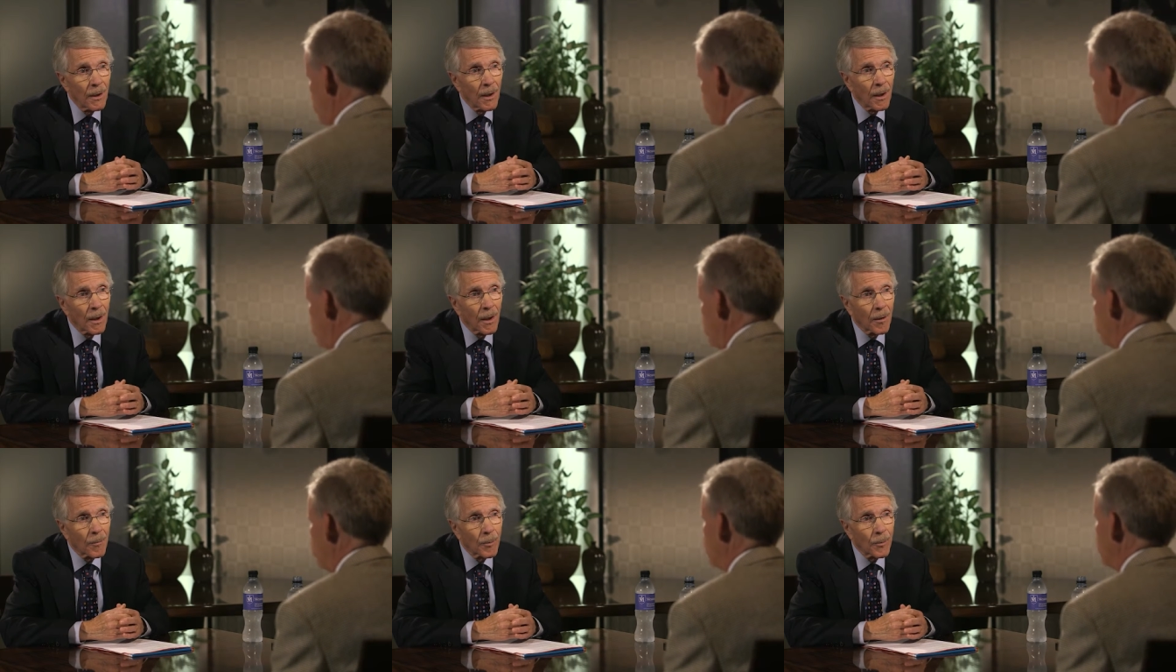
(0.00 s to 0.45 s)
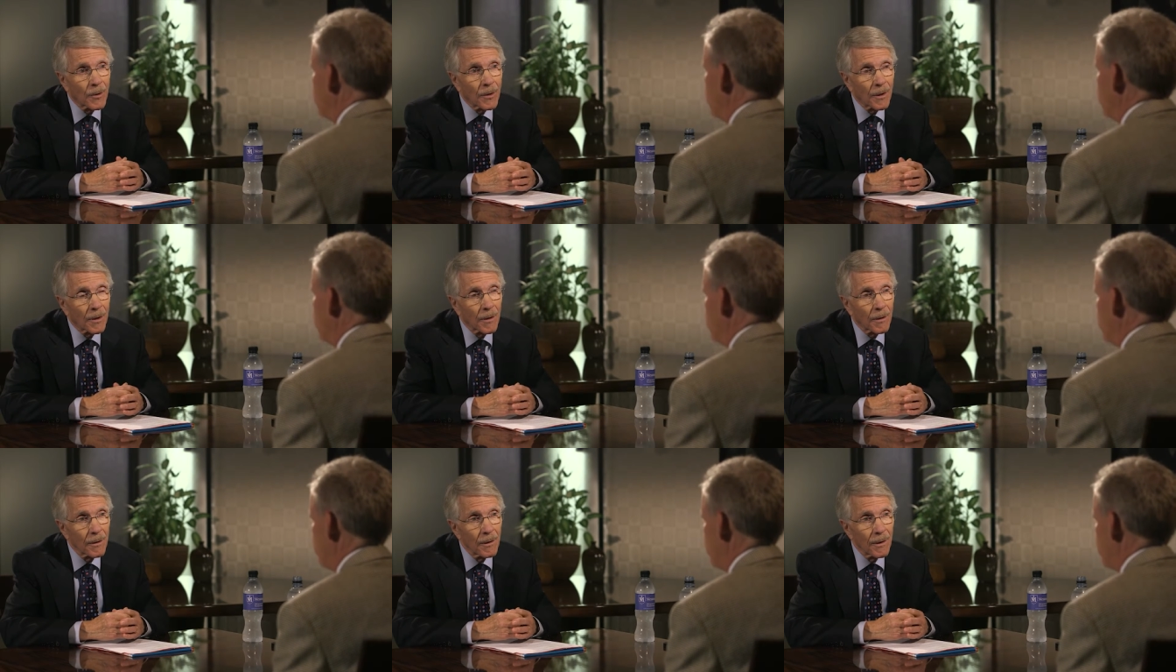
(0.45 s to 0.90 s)
uh,
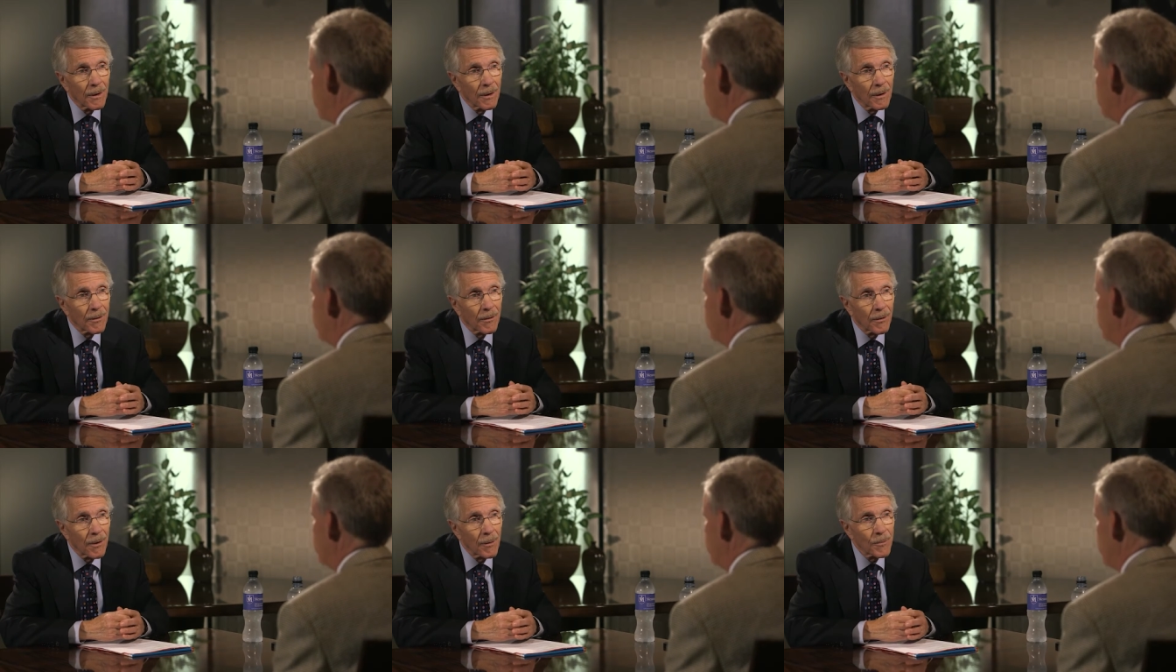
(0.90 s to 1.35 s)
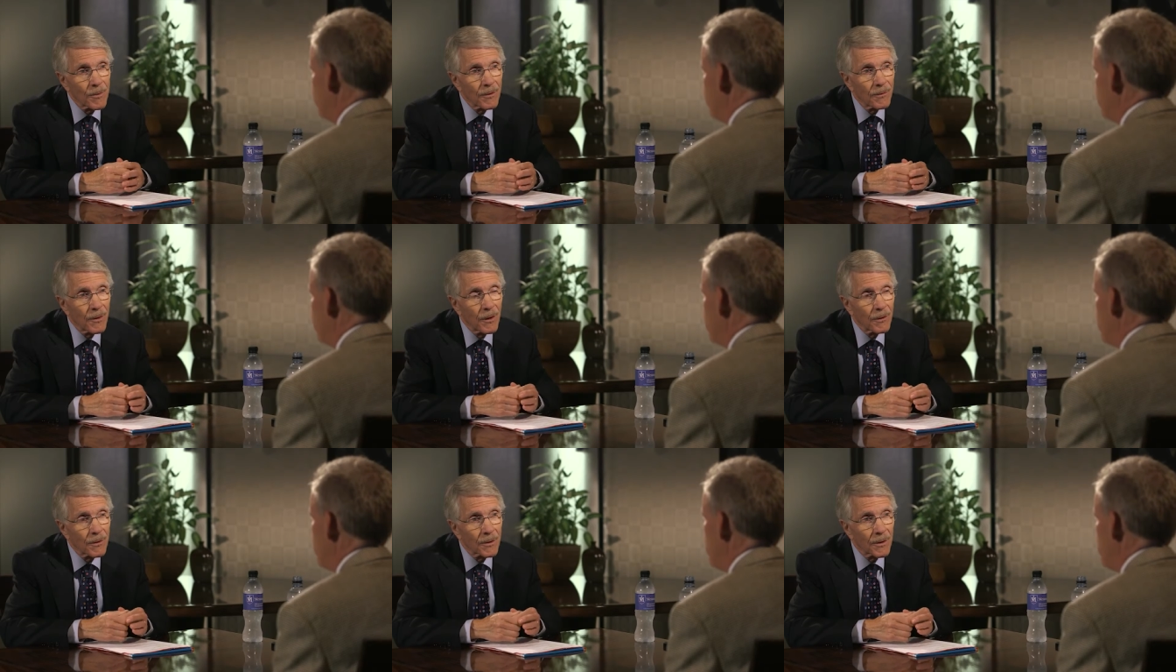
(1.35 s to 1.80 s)
particularly in terms of
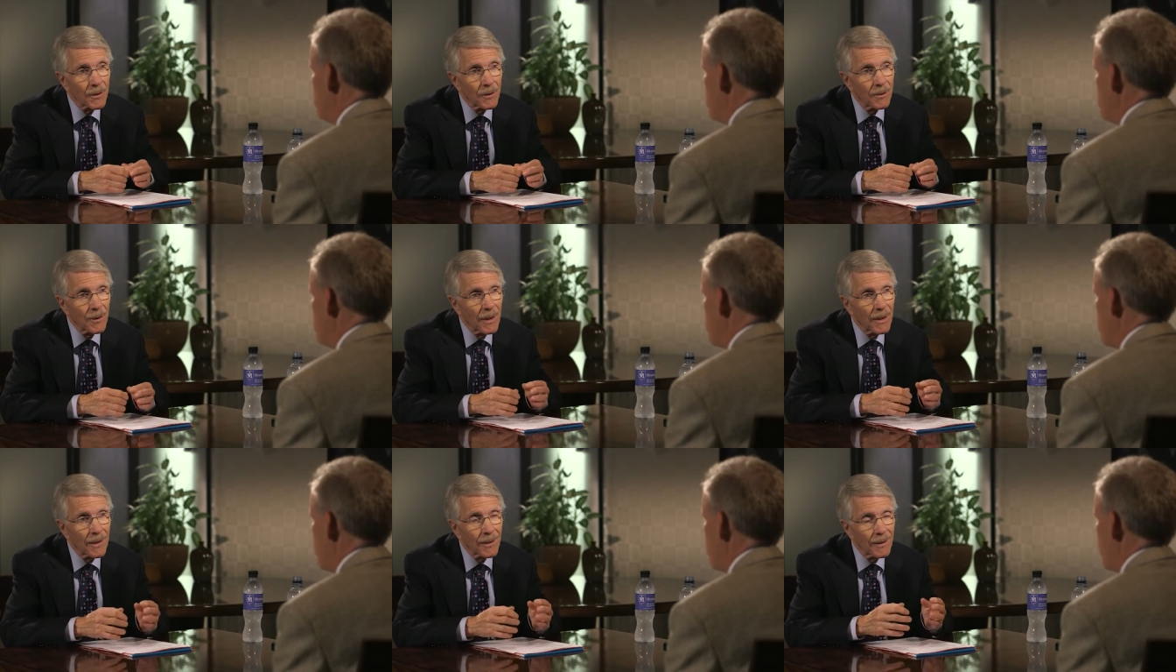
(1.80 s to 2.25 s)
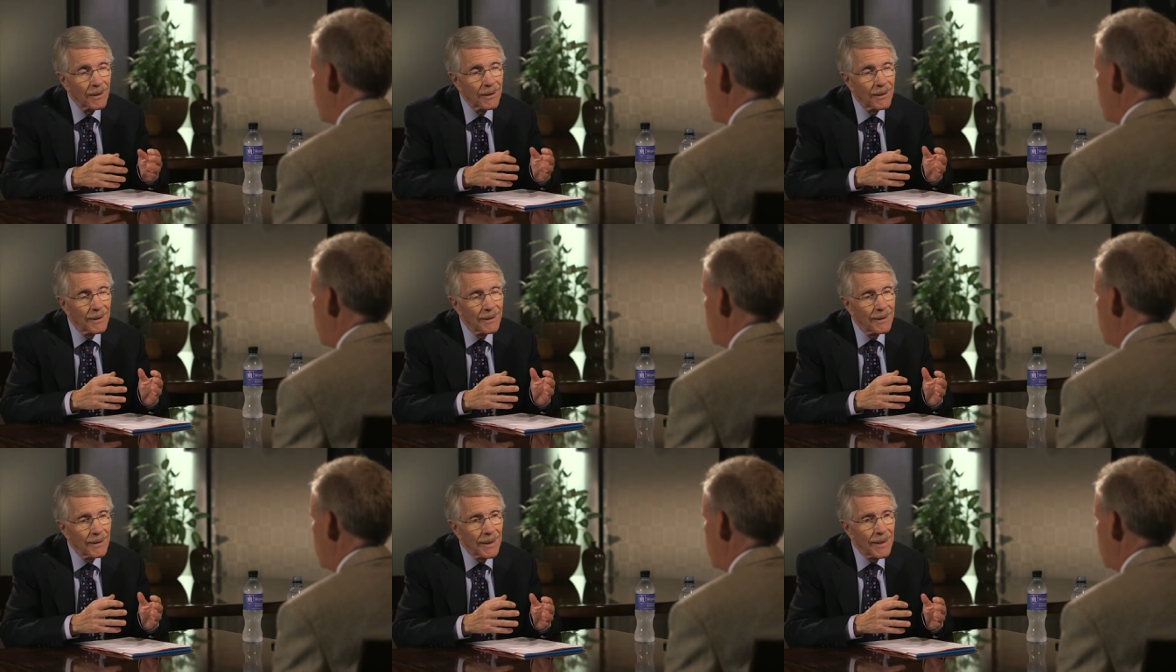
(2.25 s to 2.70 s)
also how to
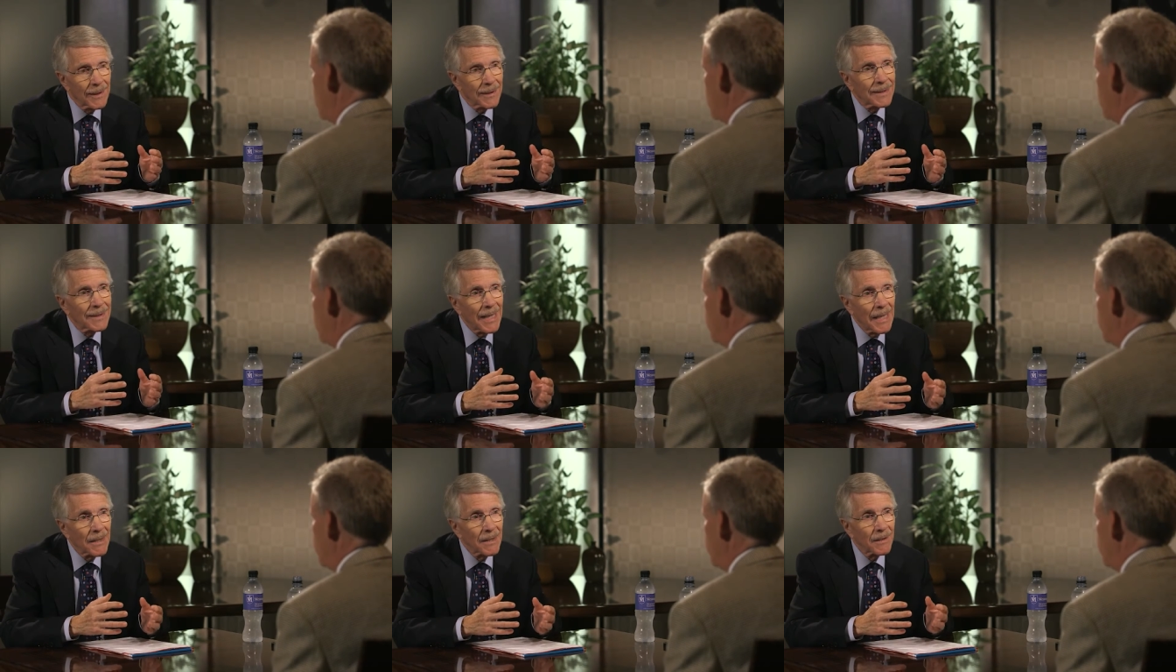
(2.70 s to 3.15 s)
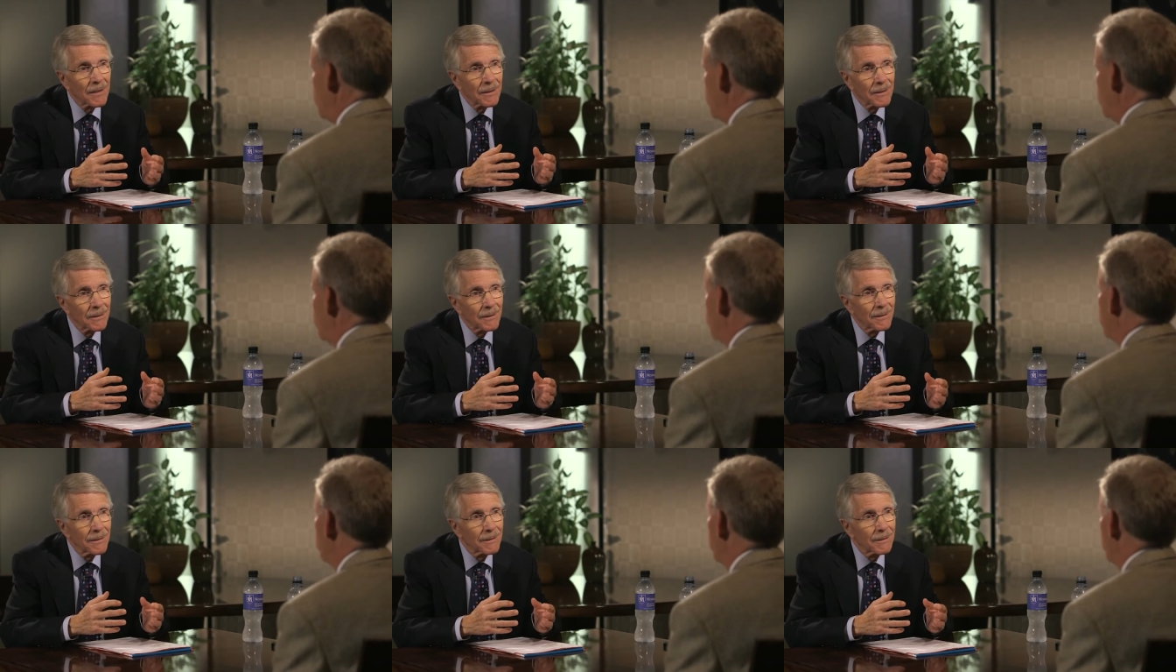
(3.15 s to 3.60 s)

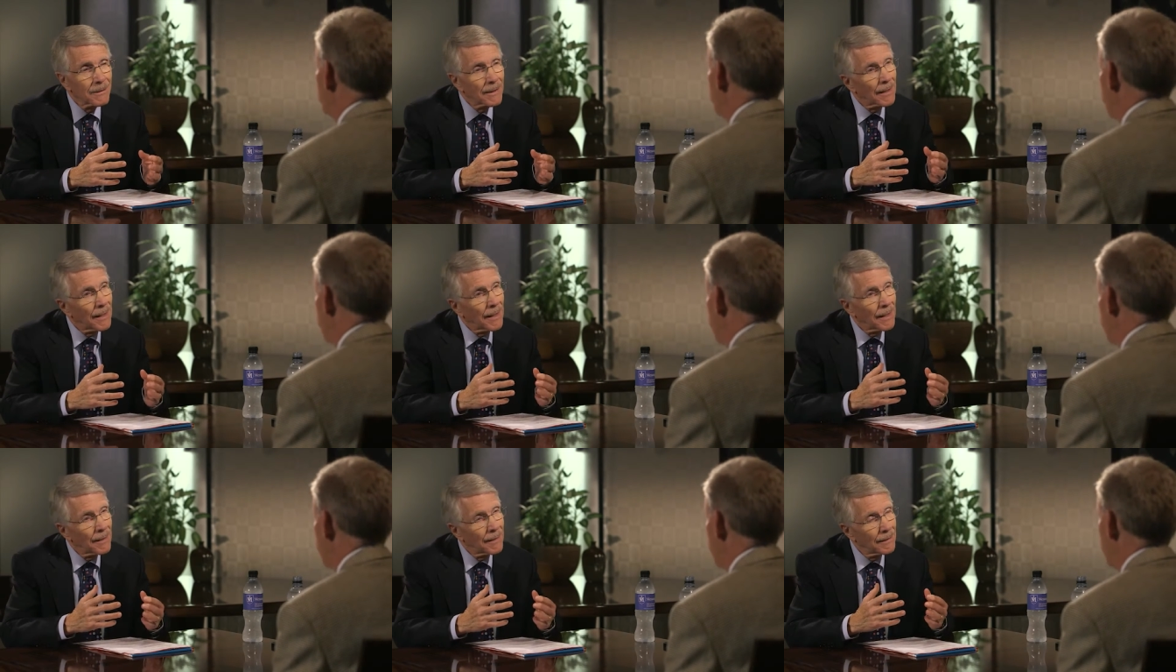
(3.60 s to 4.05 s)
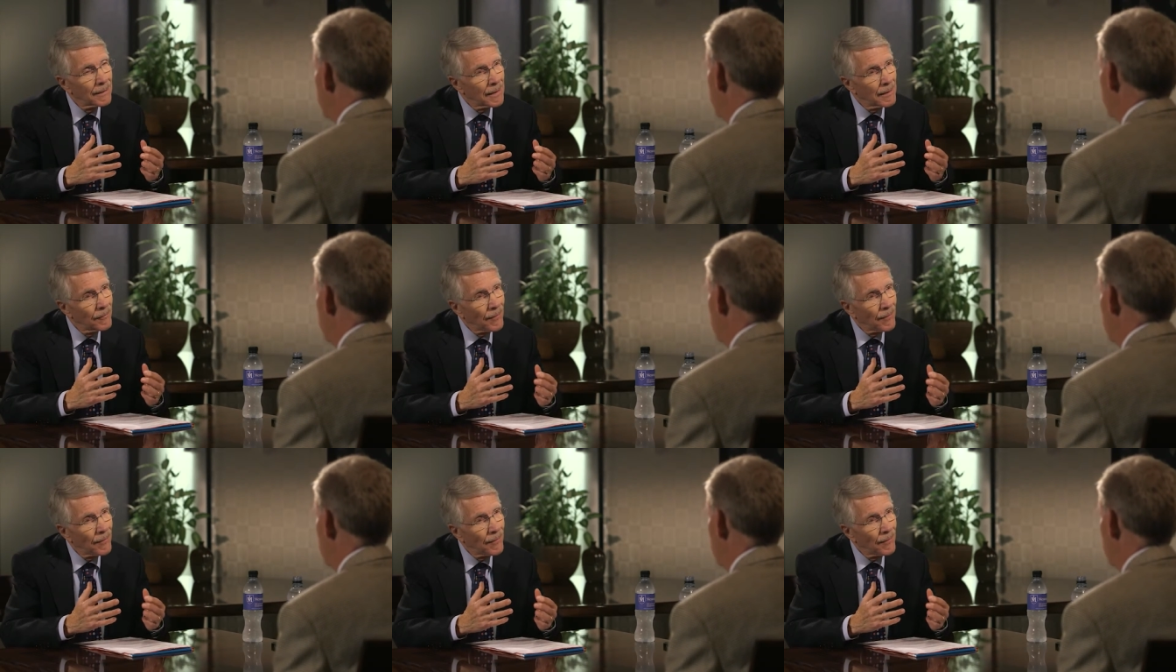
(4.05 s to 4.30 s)
assess and